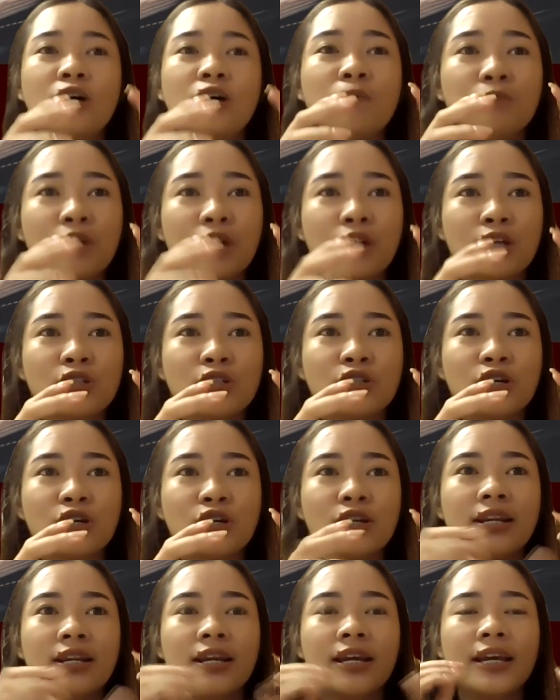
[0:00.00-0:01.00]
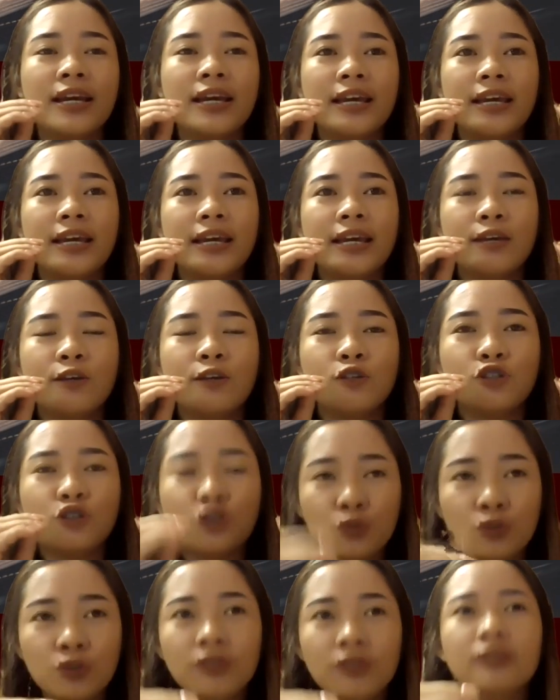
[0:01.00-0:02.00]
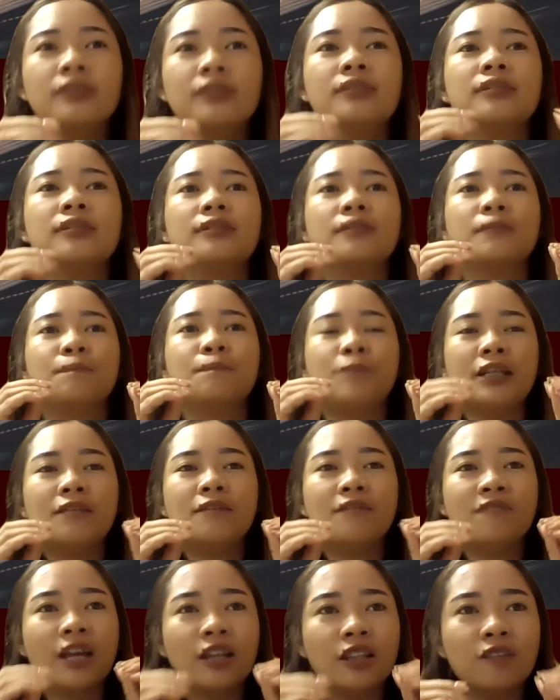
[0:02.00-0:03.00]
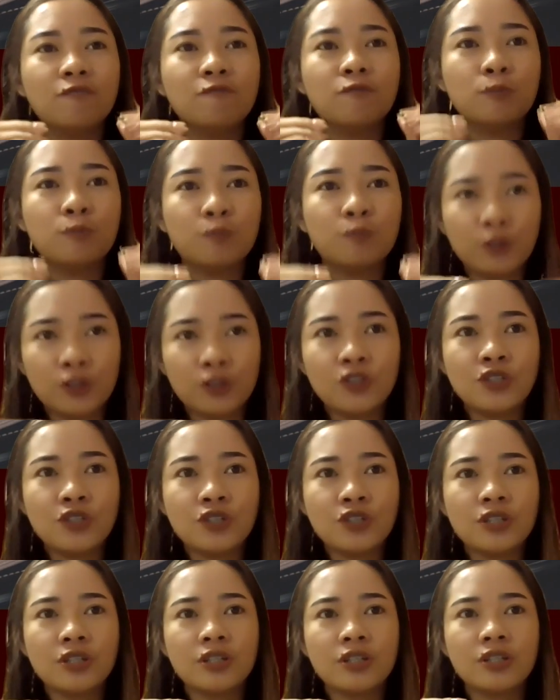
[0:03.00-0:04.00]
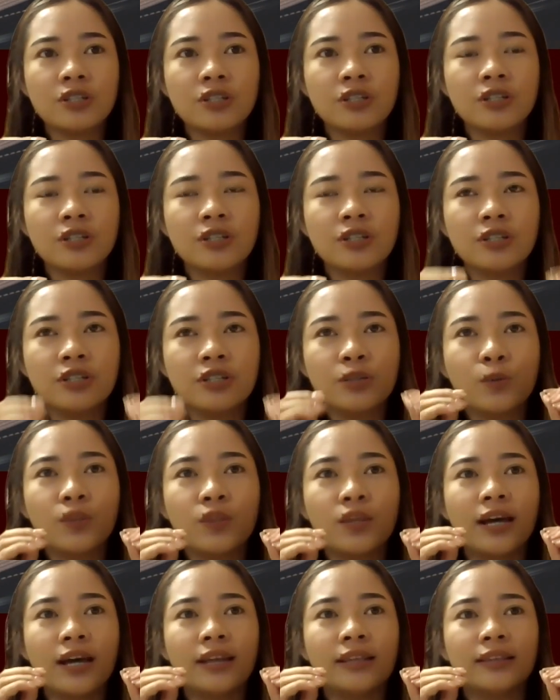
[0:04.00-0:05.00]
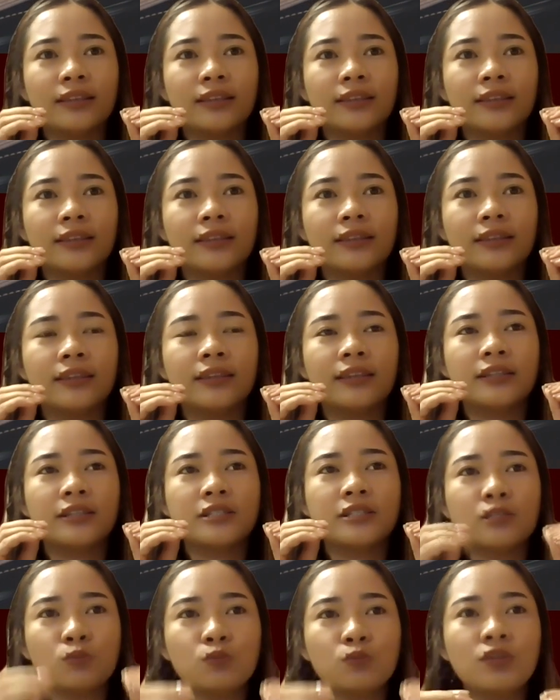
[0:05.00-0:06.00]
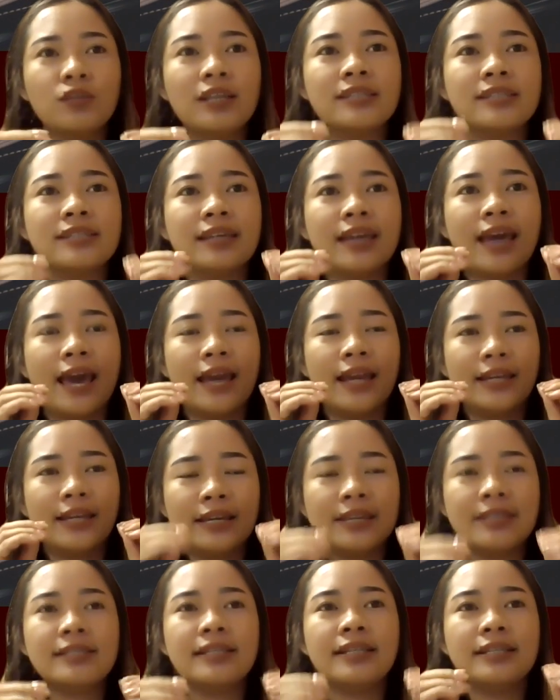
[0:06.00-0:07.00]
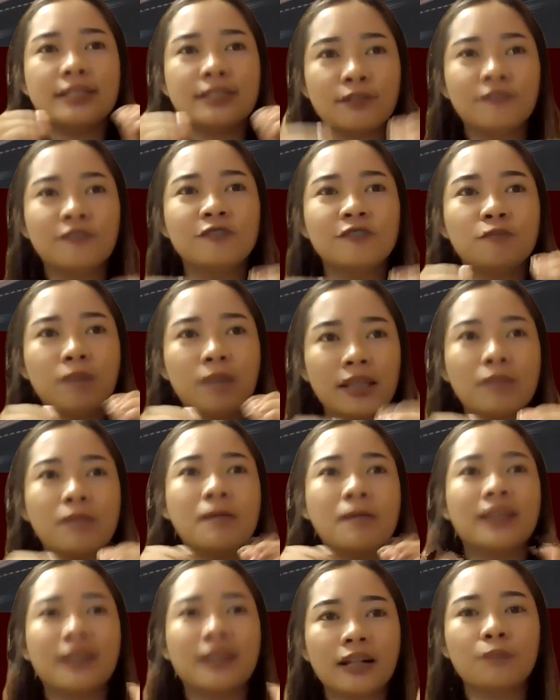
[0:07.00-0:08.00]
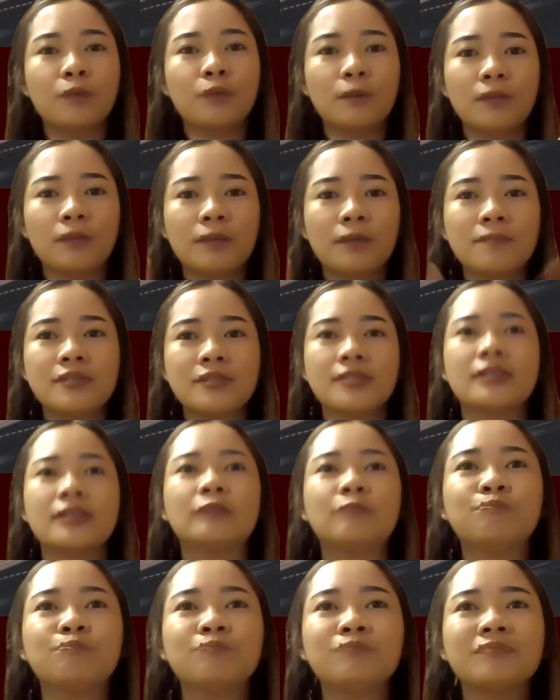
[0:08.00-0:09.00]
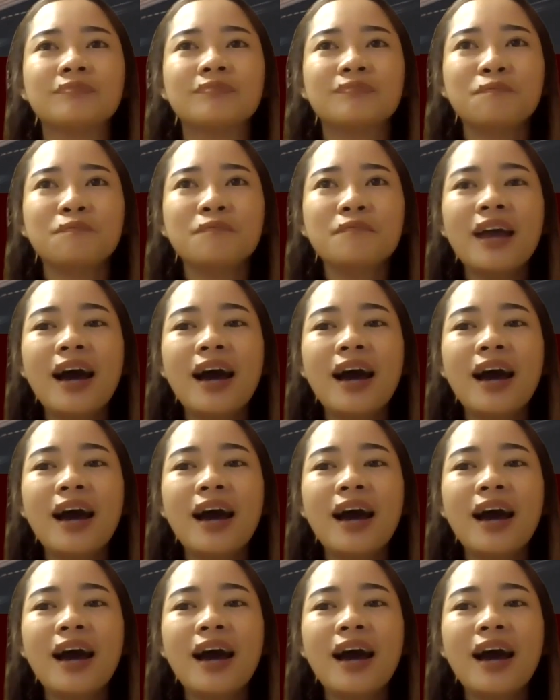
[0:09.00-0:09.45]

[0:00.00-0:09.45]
that reading comprehension should be developed first so that the students can easily solve mathematical problems.